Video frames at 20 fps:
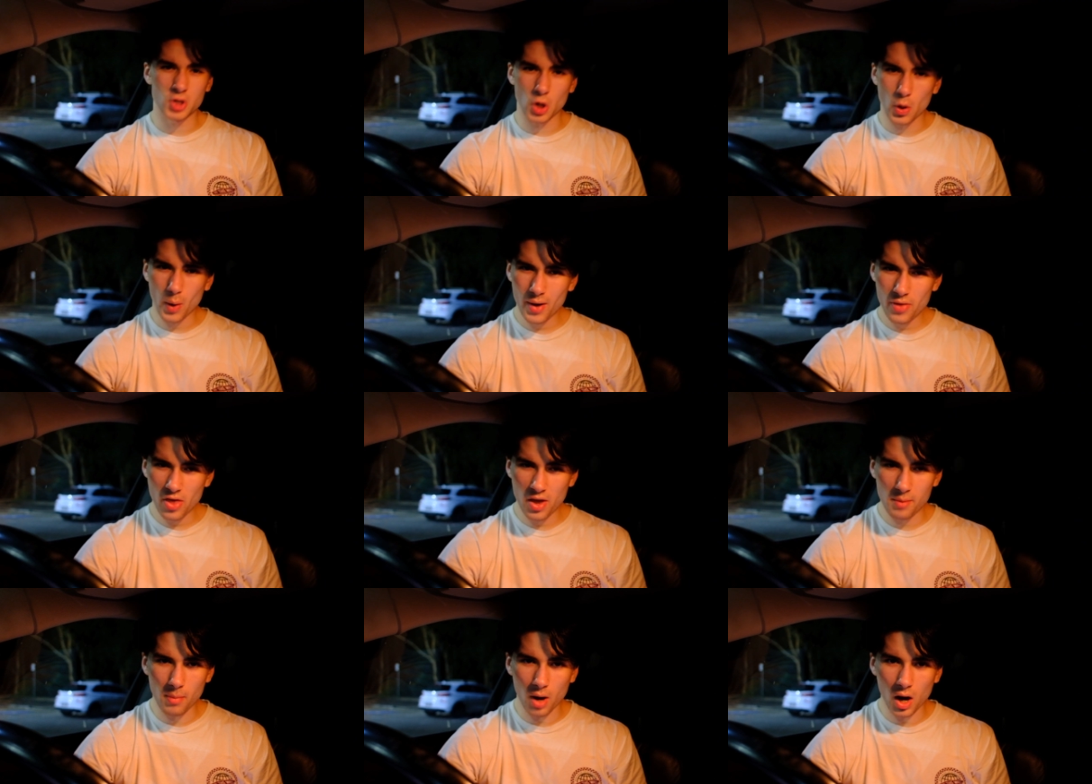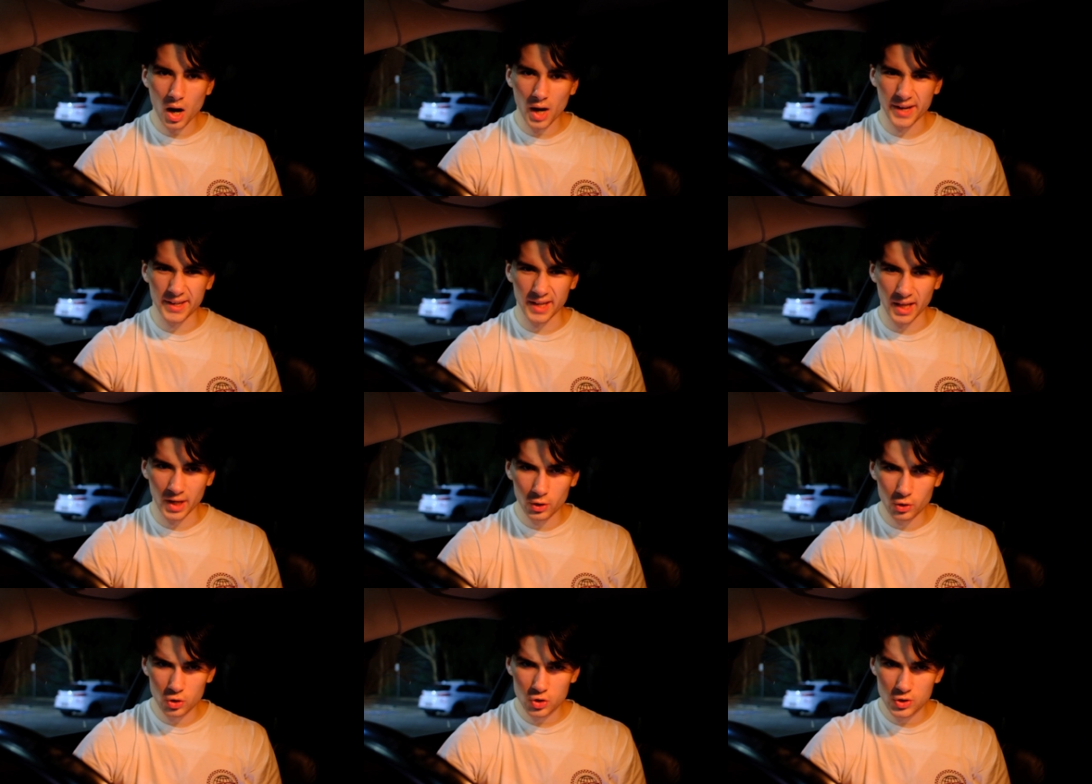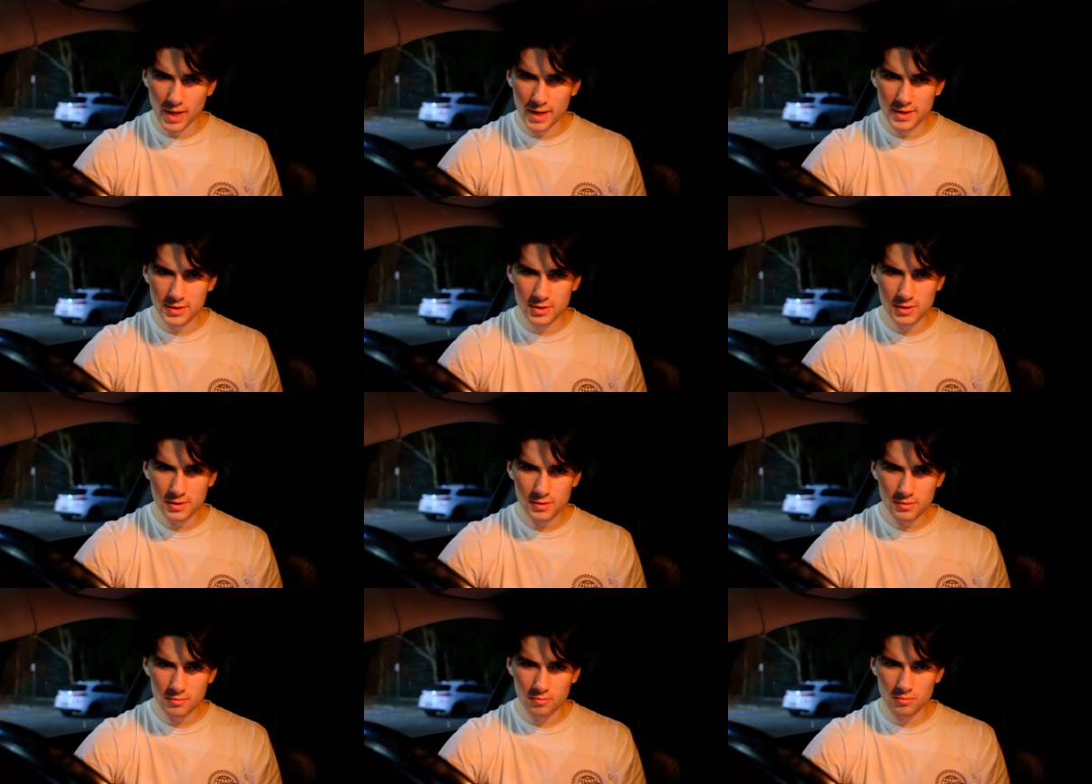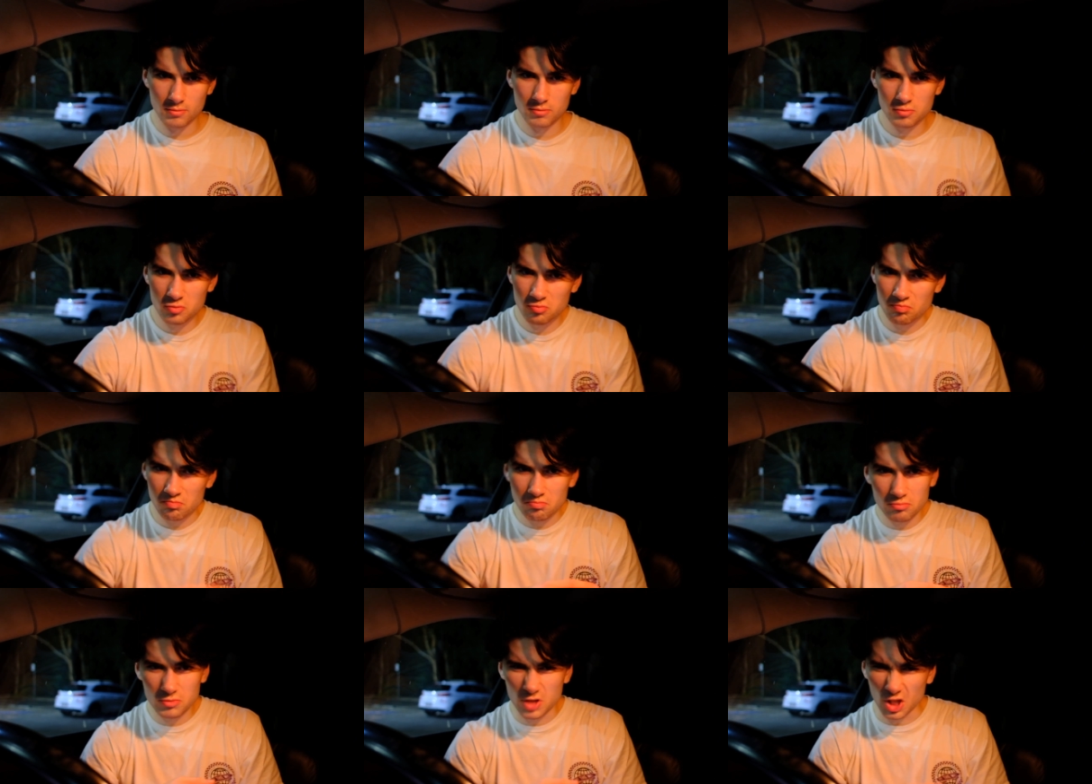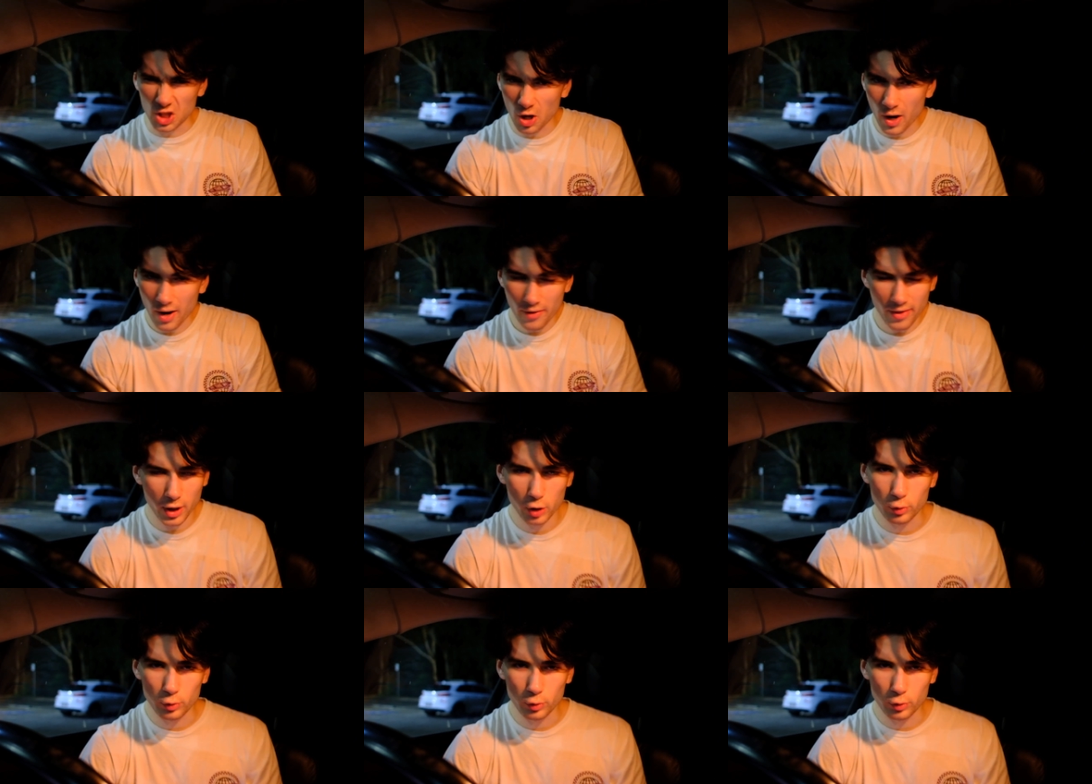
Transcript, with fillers: you know how they mark an English test? Do you know how they